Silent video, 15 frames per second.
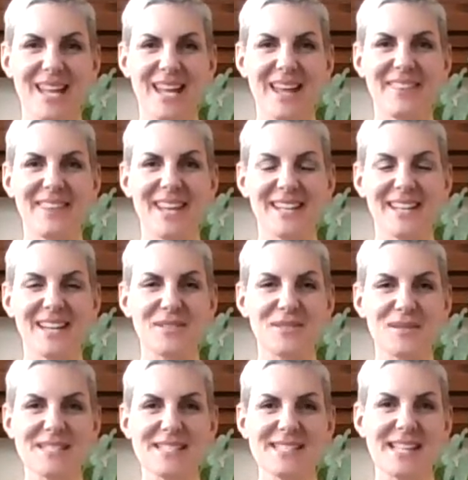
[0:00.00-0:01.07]
And then I
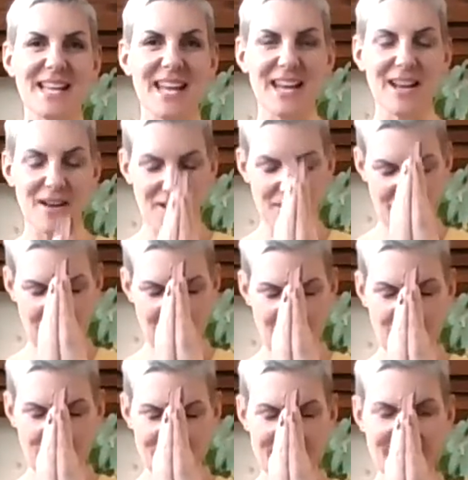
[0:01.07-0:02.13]
always say
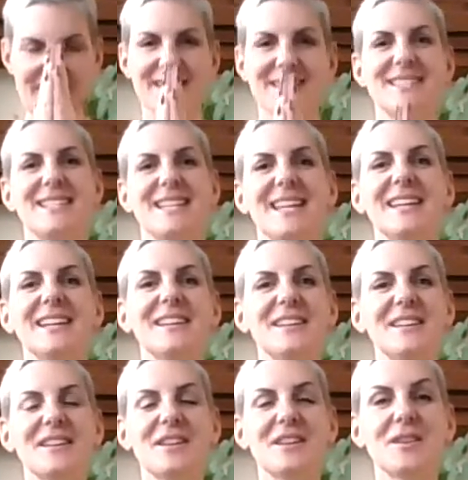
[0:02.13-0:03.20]
Om Shanti,
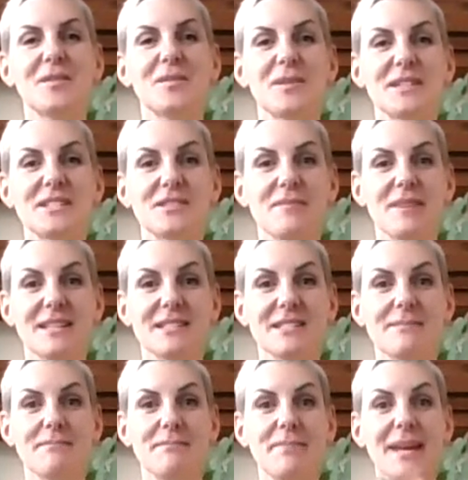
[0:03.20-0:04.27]
which
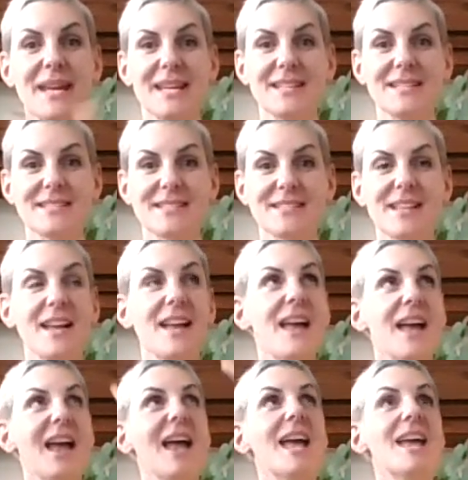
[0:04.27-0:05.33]
means peace
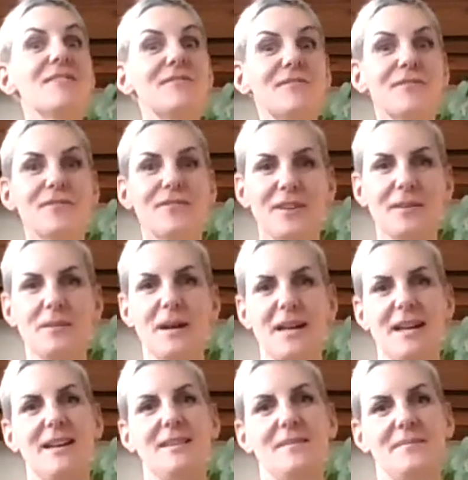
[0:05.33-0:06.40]

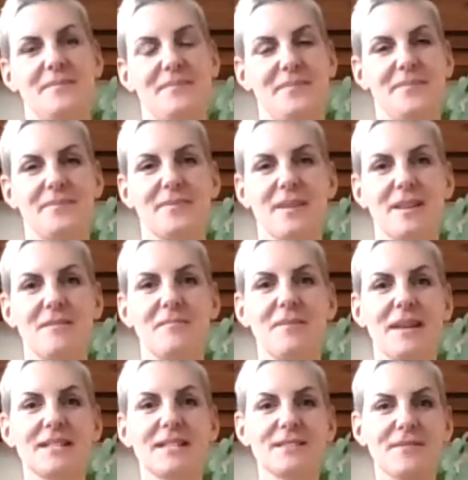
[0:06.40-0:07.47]
everywhere.
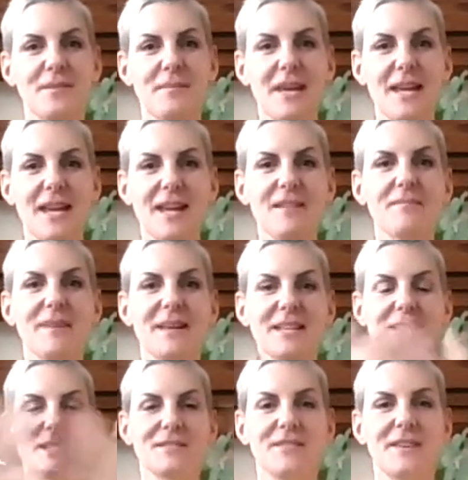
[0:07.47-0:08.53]
Peace for me,
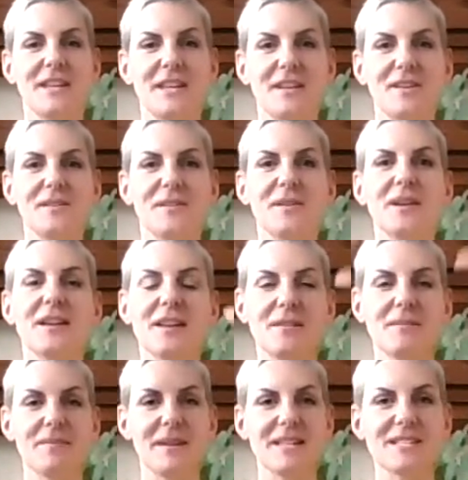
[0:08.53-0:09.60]
peace for you,
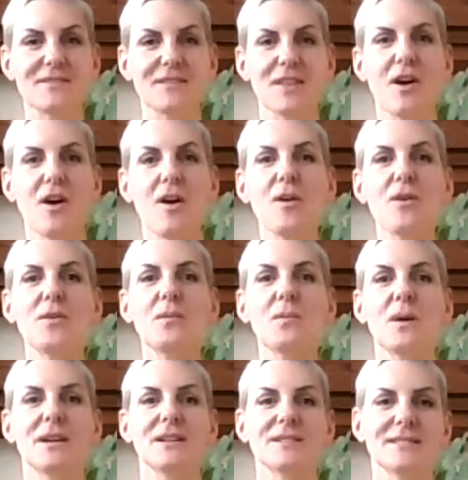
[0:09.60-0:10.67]
peace for the whole
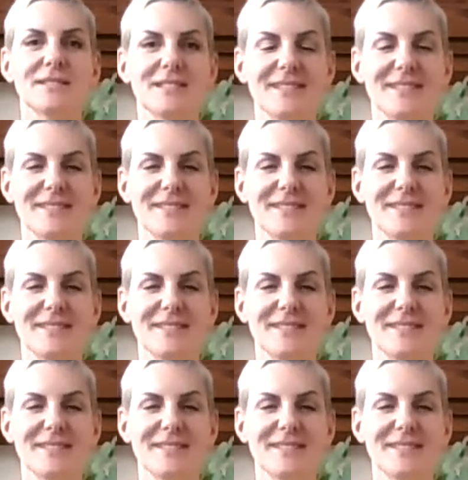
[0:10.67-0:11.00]
world.